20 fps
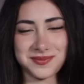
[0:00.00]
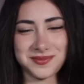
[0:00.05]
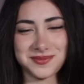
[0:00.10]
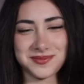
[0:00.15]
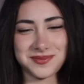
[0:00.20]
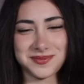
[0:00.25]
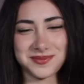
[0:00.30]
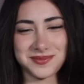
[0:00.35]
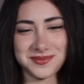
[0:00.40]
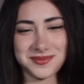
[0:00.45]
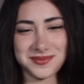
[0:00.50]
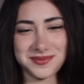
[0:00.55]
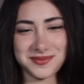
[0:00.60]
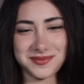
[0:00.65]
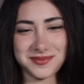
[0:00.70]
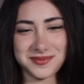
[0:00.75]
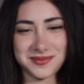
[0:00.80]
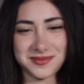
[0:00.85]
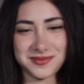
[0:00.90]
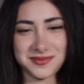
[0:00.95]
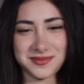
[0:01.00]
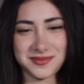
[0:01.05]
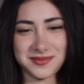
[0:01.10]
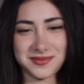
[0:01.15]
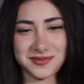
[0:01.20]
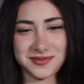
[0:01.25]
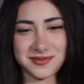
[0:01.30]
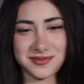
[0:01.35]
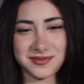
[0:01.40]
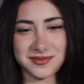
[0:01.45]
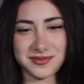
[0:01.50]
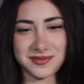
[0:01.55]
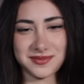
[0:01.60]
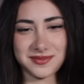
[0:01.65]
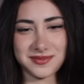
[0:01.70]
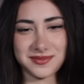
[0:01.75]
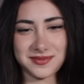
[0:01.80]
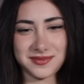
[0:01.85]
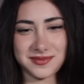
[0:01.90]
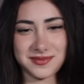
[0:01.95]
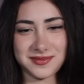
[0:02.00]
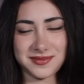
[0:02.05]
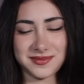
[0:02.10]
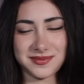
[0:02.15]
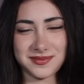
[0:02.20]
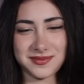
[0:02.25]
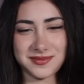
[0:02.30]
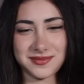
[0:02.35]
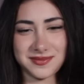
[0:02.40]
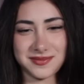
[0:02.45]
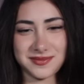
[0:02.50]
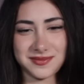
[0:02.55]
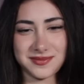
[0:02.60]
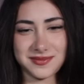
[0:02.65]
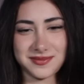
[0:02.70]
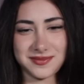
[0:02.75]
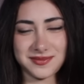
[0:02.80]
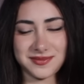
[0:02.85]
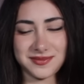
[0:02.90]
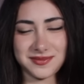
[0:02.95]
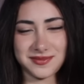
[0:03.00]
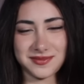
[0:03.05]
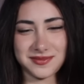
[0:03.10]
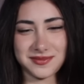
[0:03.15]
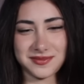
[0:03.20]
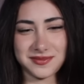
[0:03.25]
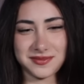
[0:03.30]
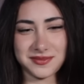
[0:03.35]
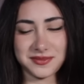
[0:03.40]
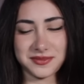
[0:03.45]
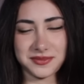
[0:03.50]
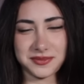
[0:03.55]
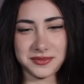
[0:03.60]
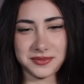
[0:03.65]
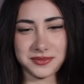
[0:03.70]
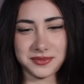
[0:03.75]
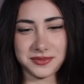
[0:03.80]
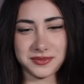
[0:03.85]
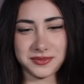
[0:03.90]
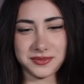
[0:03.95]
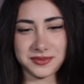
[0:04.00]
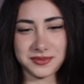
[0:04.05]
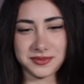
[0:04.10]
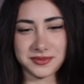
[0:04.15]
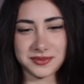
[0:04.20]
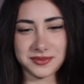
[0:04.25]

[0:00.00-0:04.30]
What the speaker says: No words are spoken by the person on screen.